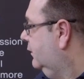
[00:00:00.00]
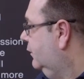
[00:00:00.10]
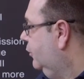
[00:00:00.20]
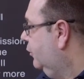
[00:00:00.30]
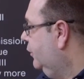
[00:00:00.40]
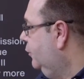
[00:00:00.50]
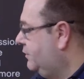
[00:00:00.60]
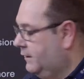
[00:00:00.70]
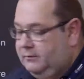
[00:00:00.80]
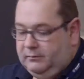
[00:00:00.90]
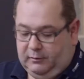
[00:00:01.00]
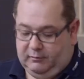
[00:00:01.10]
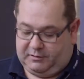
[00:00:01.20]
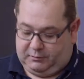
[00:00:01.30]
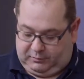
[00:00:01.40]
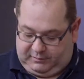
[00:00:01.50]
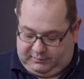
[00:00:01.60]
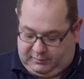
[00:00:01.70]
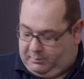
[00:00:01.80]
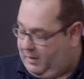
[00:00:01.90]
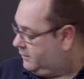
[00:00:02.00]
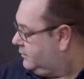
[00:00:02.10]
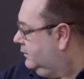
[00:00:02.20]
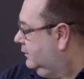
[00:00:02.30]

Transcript: You're not using your resources too much.